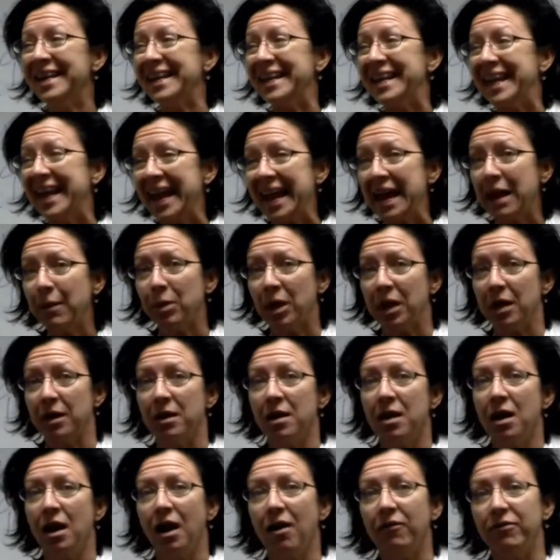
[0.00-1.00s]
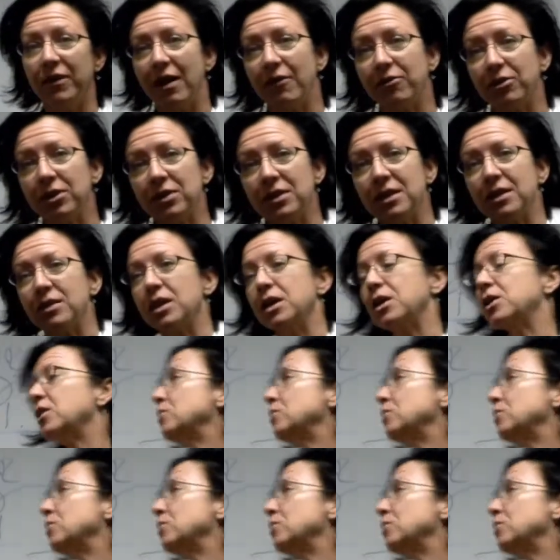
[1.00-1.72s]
gamut of everything that